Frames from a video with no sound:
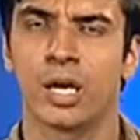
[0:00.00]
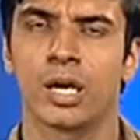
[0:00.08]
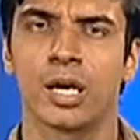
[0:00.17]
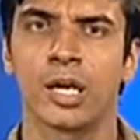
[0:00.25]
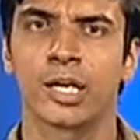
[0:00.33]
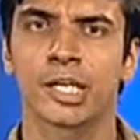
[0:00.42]

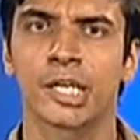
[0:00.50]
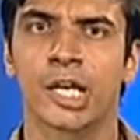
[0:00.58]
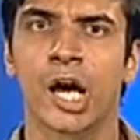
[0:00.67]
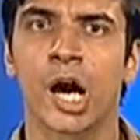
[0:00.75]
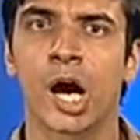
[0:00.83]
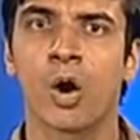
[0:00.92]
and
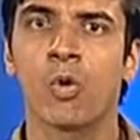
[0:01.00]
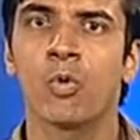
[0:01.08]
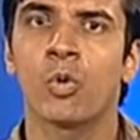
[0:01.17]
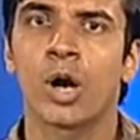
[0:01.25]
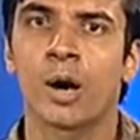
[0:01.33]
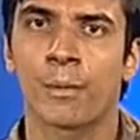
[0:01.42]

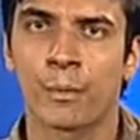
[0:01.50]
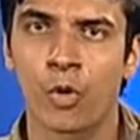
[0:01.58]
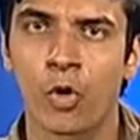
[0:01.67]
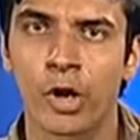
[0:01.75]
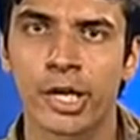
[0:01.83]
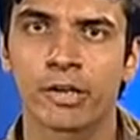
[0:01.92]
how a
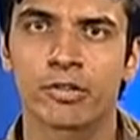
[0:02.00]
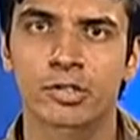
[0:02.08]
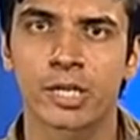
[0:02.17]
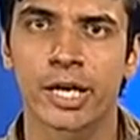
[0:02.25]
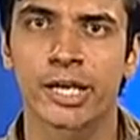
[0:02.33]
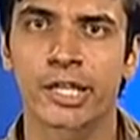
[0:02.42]
point
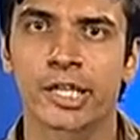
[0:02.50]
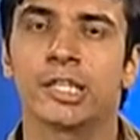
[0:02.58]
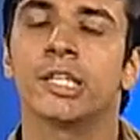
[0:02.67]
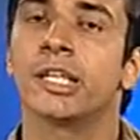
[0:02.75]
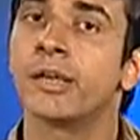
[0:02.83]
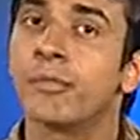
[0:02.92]
residing in
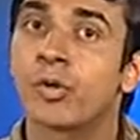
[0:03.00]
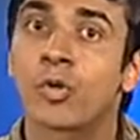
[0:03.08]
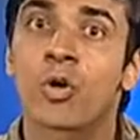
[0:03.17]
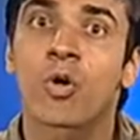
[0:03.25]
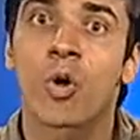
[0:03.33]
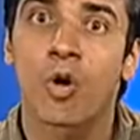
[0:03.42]
the neighborhood
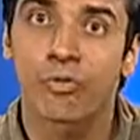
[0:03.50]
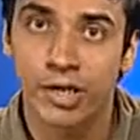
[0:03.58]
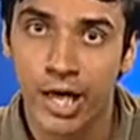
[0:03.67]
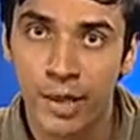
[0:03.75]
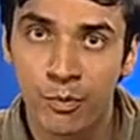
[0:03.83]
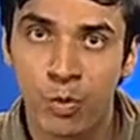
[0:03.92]
of a
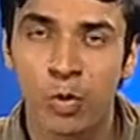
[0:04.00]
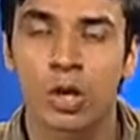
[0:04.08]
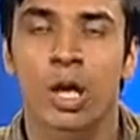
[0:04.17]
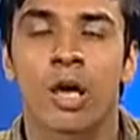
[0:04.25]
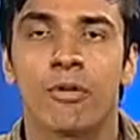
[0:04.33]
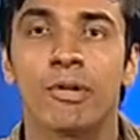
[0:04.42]
dipole
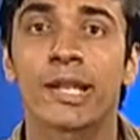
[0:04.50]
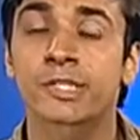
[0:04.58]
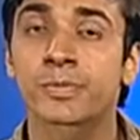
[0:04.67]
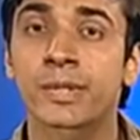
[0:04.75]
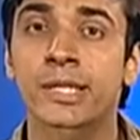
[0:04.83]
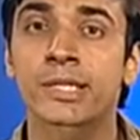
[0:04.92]
will
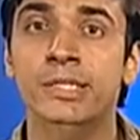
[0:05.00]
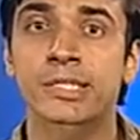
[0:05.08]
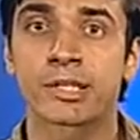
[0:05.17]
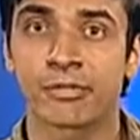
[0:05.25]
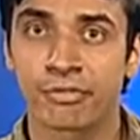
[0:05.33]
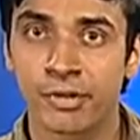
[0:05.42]
experience
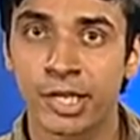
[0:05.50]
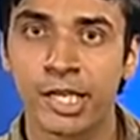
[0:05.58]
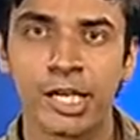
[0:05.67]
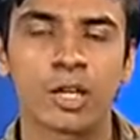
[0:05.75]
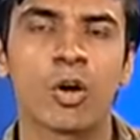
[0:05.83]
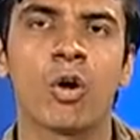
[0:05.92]
the
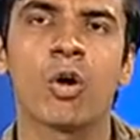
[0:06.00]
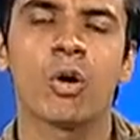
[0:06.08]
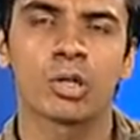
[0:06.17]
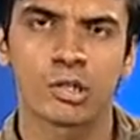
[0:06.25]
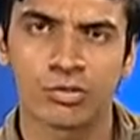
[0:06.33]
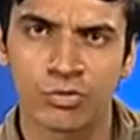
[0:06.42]
field
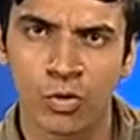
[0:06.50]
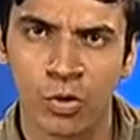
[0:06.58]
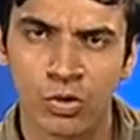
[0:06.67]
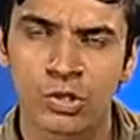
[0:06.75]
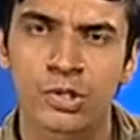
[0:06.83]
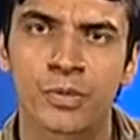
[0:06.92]
or the
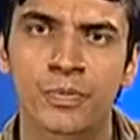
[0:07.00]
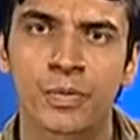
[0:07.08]
force,